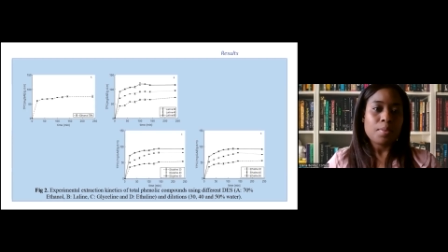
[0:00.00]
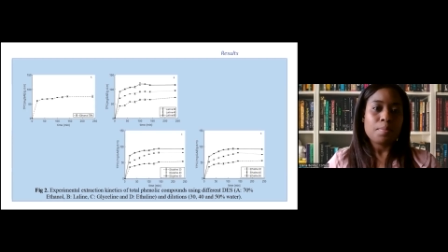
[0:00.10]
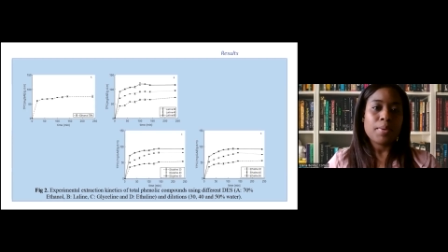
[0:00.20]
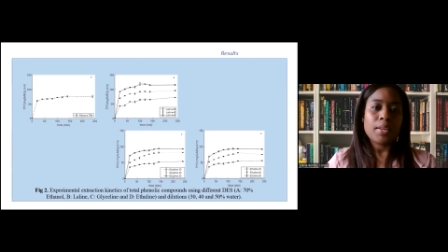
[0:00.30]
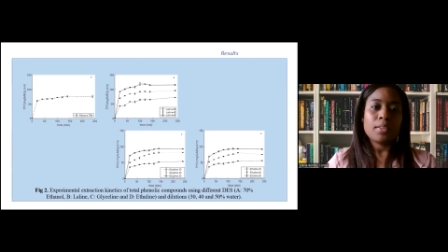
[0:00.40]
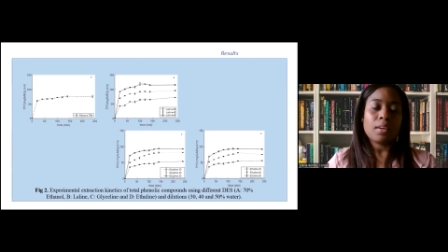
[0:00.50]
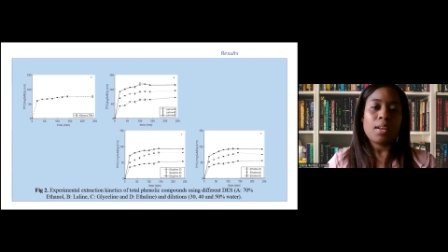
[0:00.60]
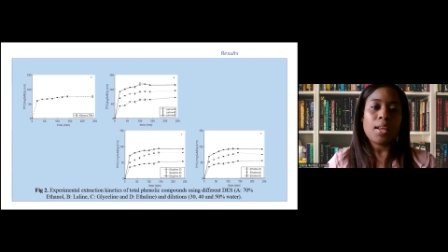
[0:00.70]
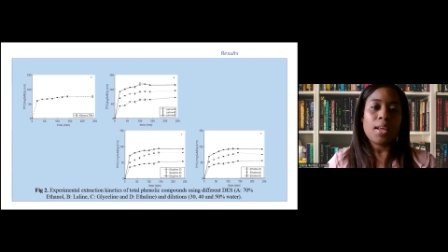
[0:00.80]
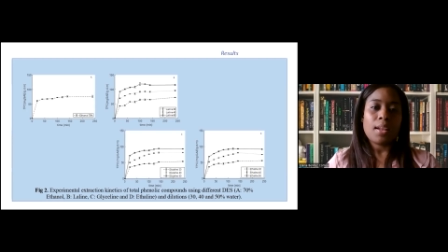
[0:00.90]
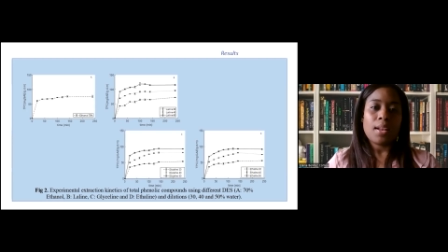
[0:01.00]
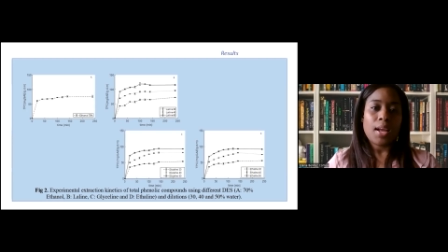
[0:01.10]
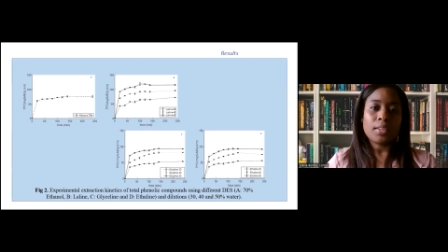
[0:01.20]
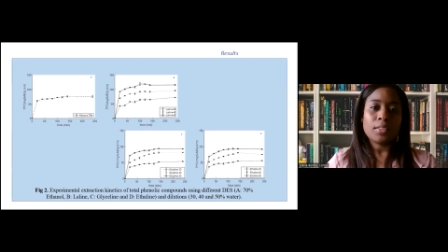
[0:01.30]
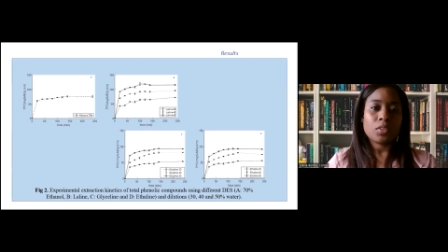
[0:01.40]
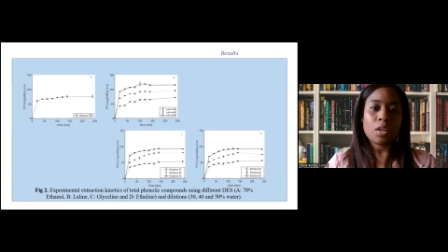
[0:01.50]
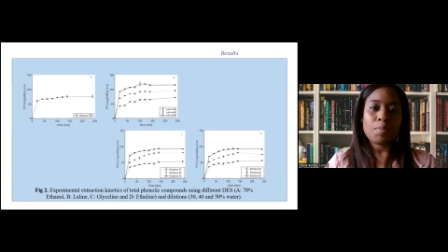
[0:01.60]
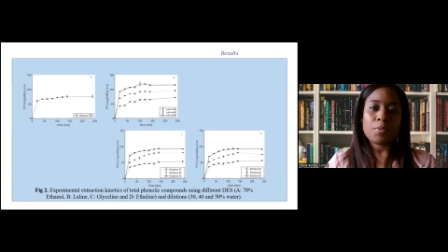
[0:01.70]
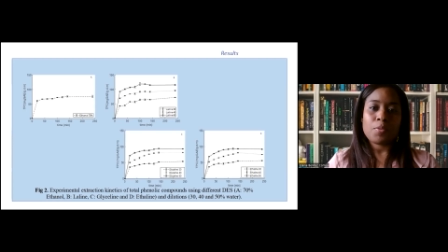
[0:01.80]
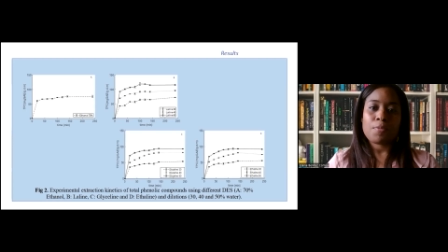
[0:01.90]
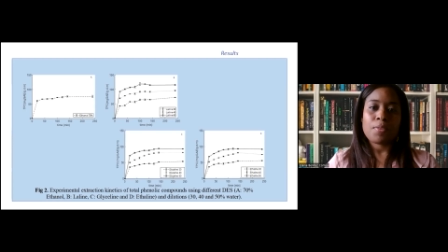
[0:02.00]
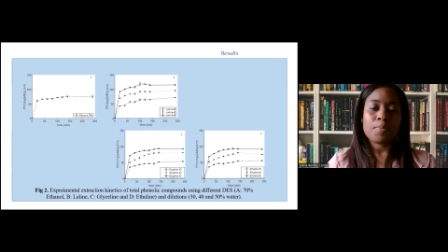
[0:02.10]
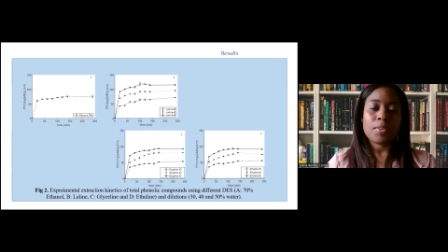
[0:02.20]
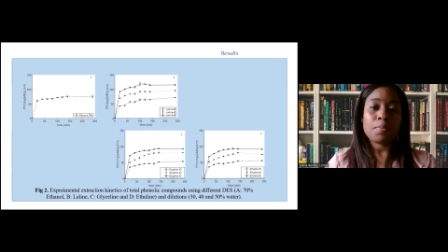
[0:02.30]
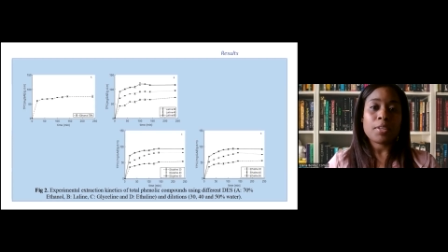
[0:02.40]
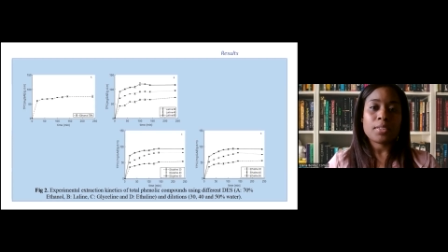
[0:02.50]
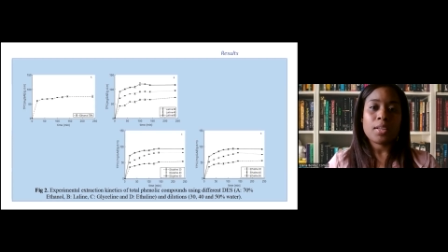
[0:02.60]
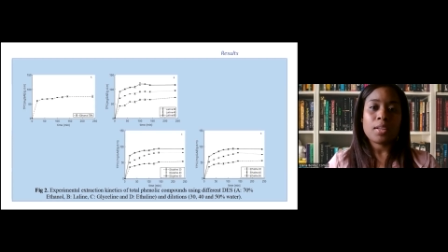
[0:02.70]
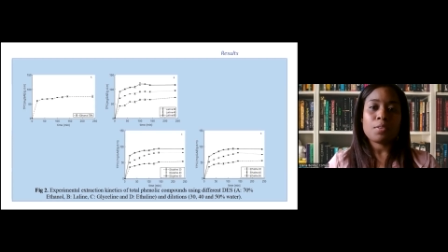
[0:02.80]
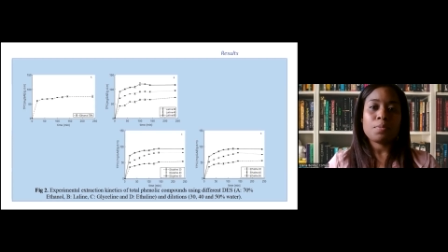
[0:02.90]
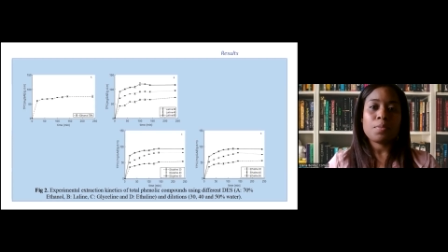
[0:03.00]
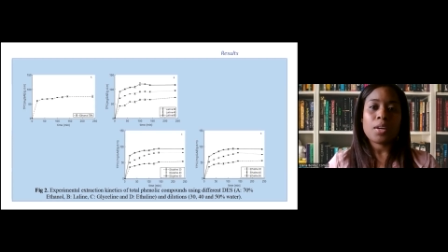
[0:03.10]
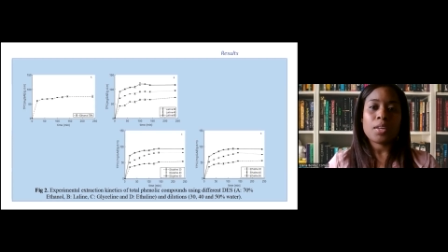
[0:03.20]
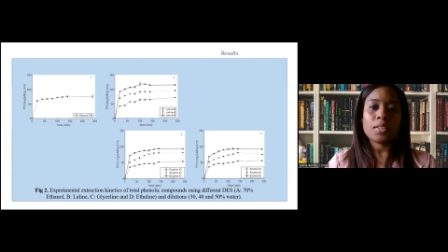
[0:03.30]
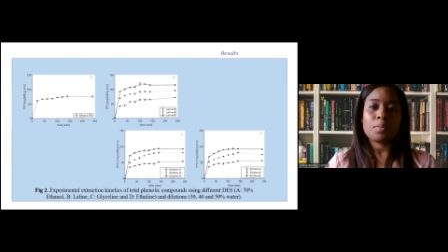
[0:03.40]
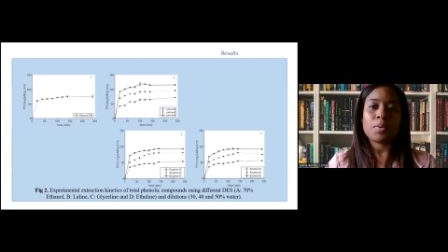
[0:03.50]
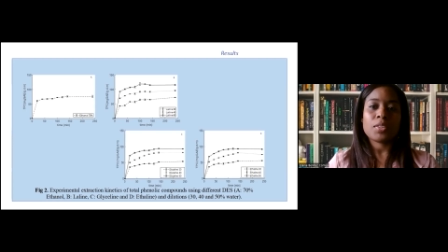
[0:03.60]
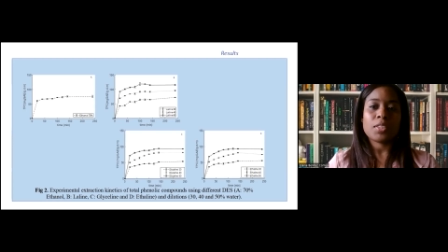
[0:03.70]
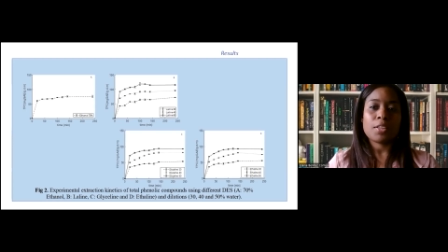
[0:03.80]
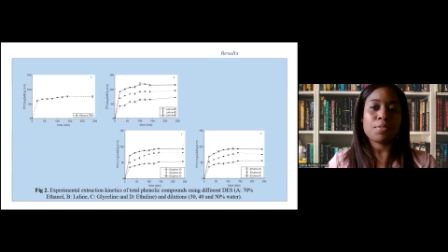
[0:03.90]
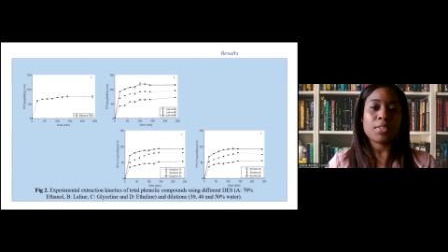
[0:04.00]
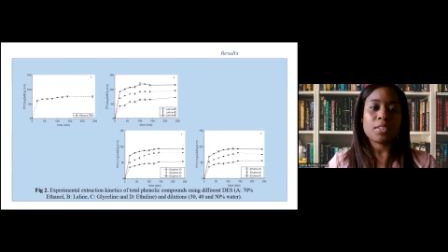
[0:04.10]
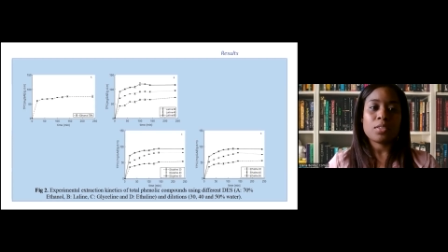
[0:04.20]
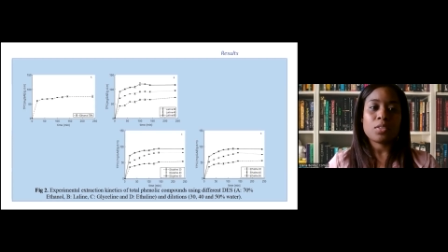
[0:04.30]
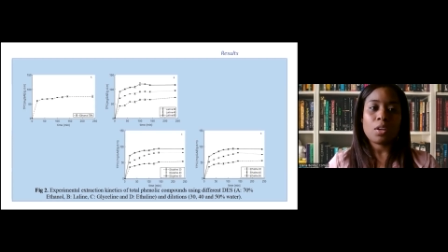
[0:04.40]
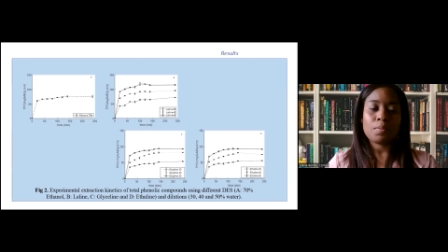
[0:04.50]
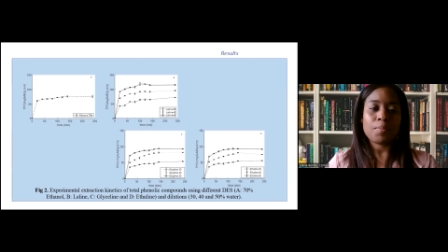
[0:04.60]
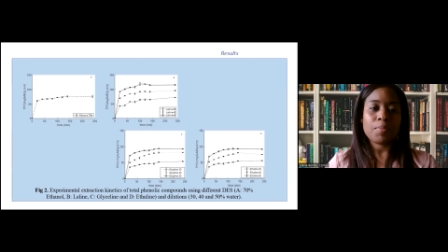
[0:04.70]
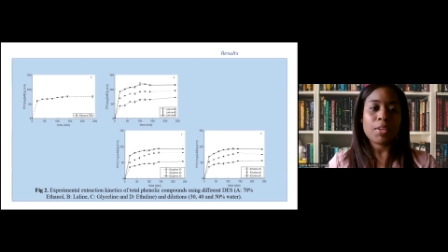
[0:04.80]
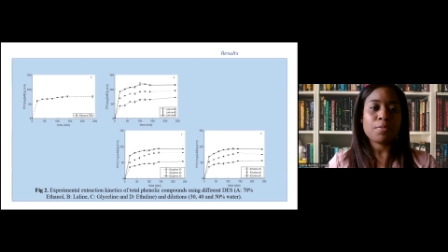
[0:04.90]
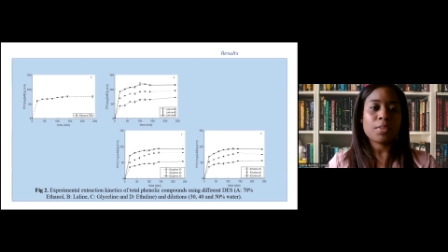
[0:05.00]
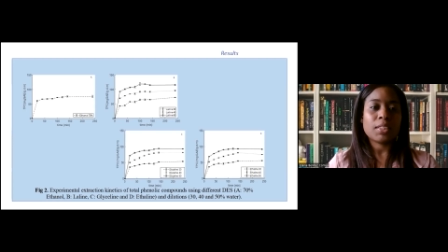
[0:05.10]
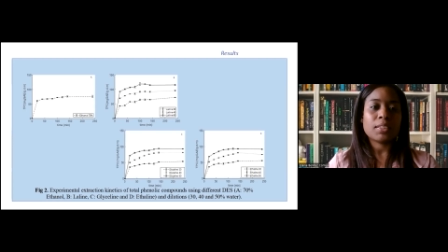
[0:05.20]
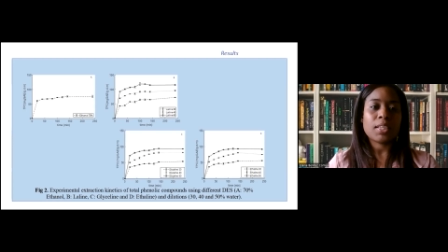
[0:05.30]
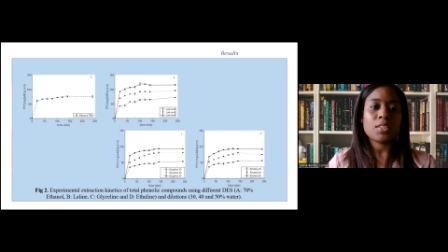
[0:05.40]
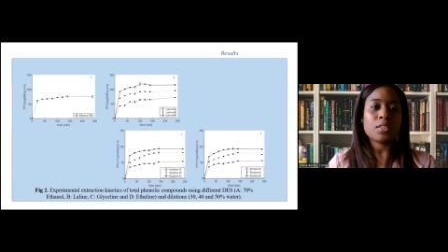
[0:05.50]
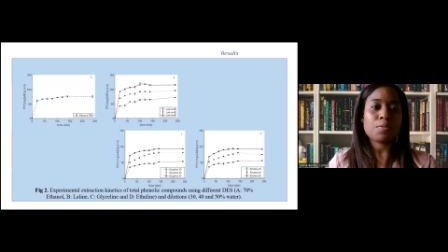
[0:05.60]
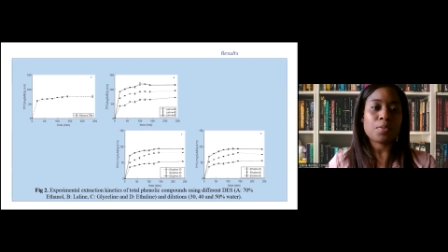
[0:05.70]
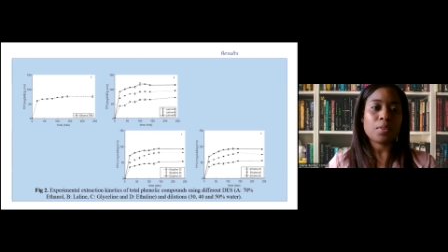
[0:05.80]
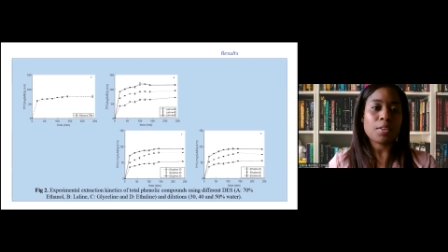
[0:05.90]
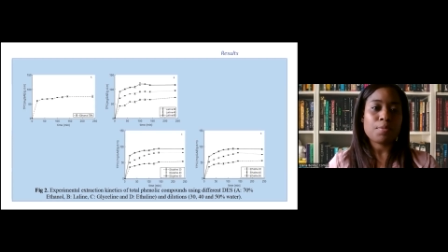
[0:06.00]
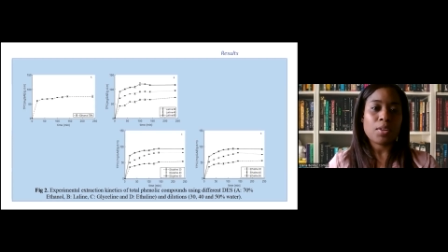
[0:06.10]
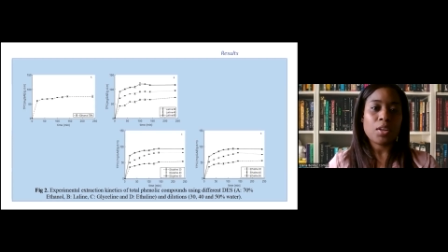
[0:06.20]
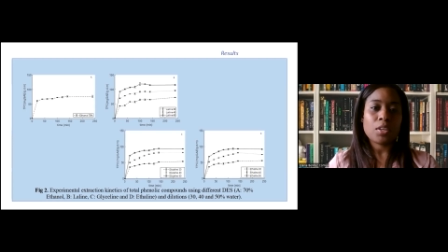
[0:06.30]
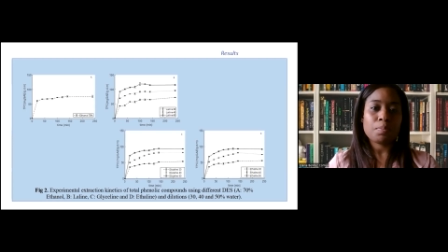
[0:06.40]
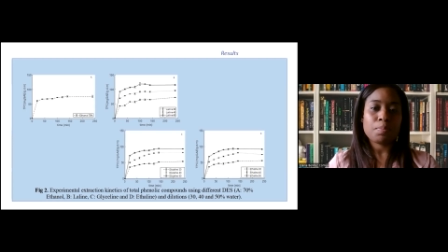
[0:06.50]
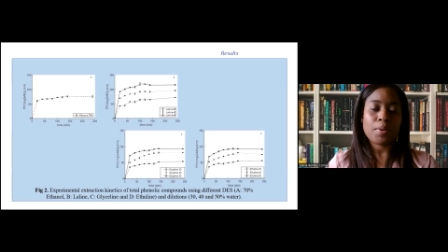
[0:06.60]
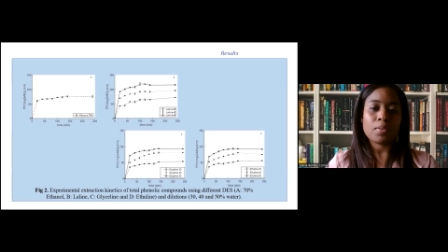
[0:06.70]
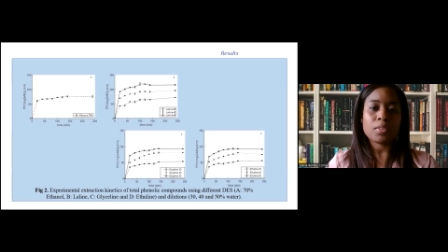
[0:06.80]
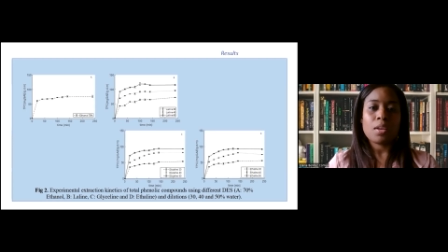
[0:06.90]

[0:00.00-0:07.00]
Being a latent solvent with 50% of water, the most efficient solvent for the extraction of total phenolic compounds,